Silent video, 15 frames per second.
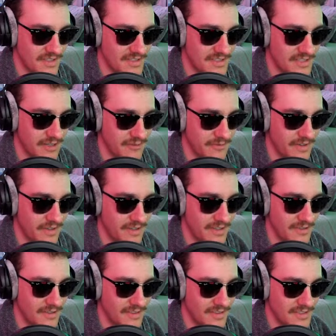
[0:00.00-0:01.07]
sound
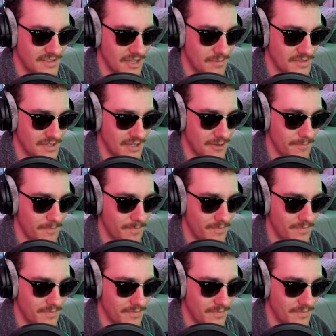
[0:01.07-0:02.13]
font at the same time.
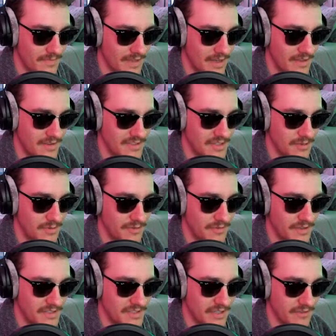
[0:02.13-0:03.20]
It's gonna be a
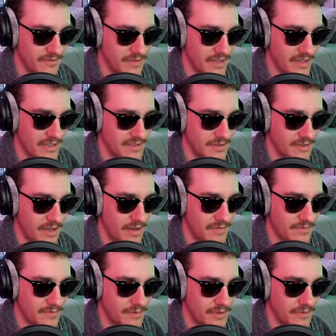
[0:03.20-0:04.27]
fun sound font. I
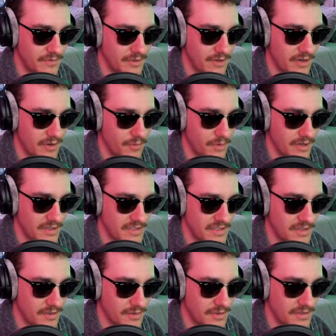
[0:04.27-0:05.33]
haven't fully figured out what it's
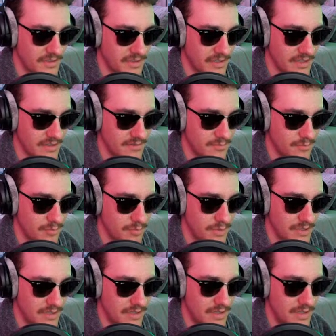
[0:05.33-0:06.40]
going to, like,
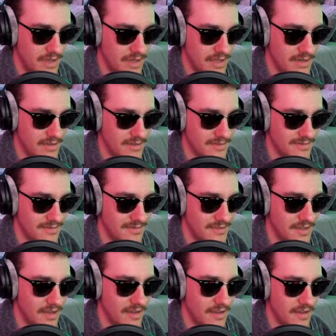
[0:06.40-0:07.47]
be yet.
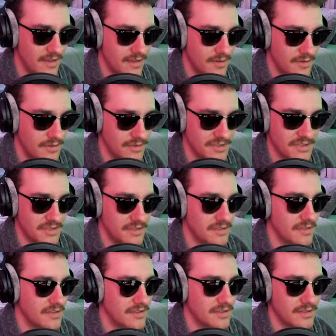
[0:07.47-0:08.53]
You'll
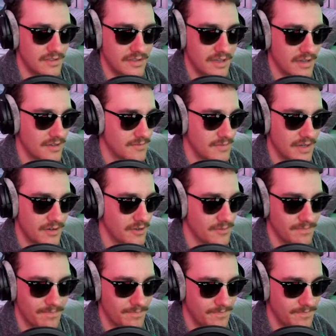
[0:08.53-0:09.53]
see. Yeah, I don't know.